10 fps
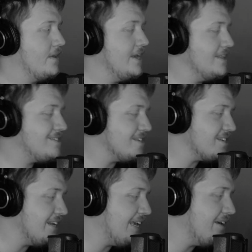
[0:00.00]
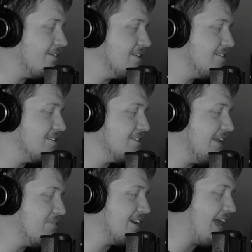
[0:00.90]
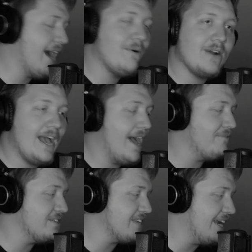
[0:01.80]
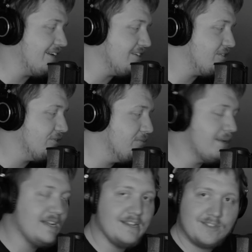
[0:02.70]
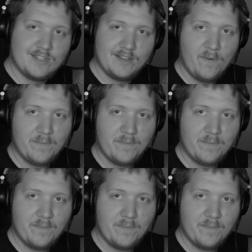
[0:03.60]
This isn't even an hour and a half. It's 82 minutes.